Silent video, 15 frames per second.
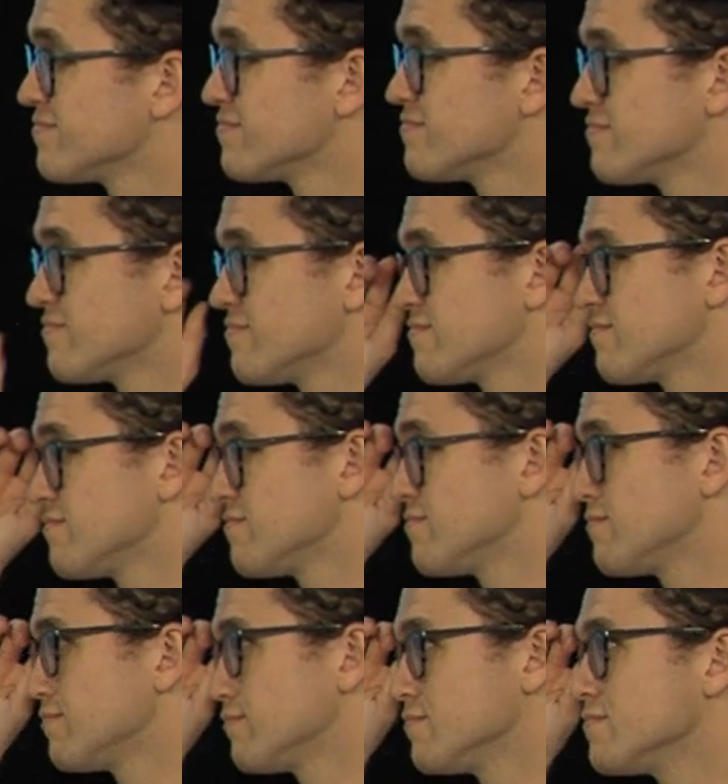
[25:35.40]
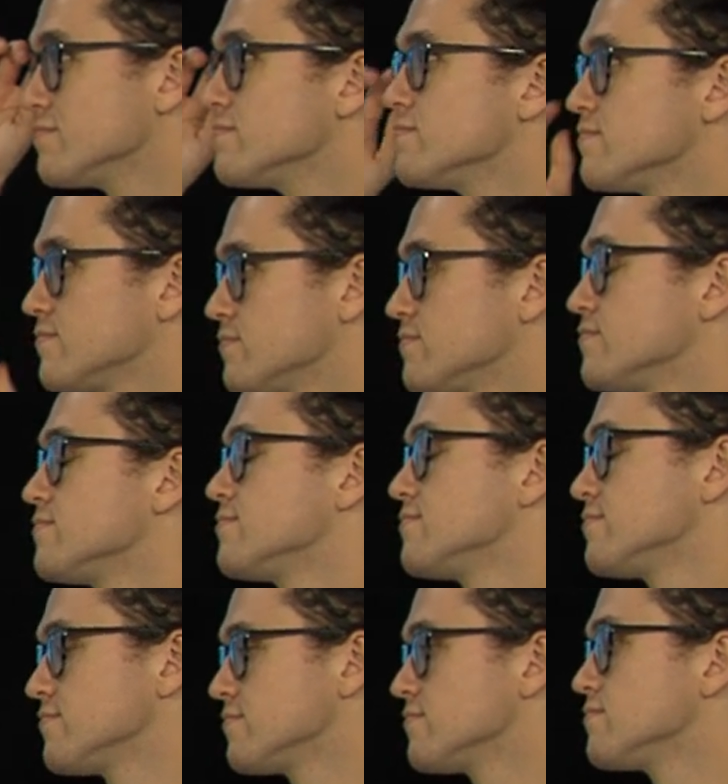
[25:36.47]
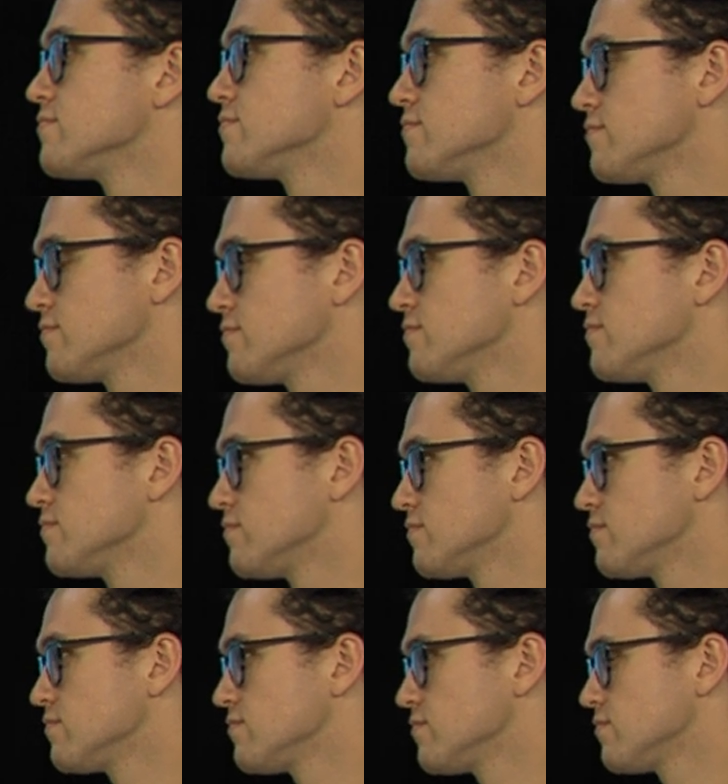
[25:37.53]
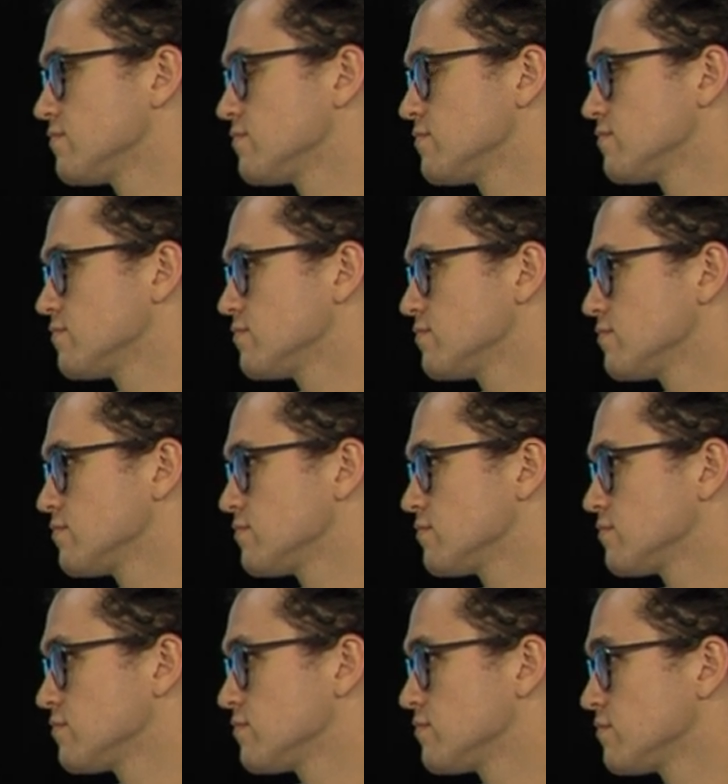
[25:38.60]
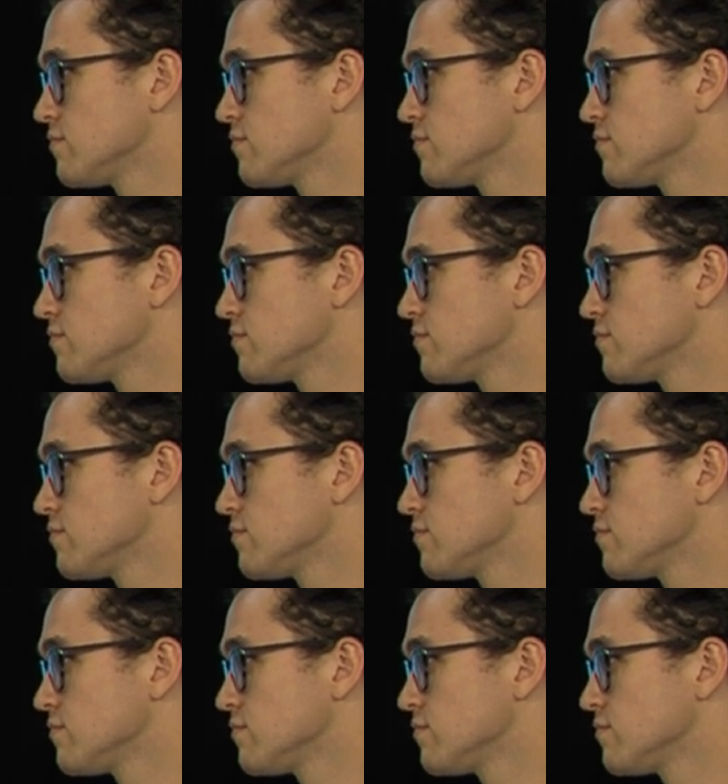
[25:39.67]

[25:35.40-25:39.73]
[no speech]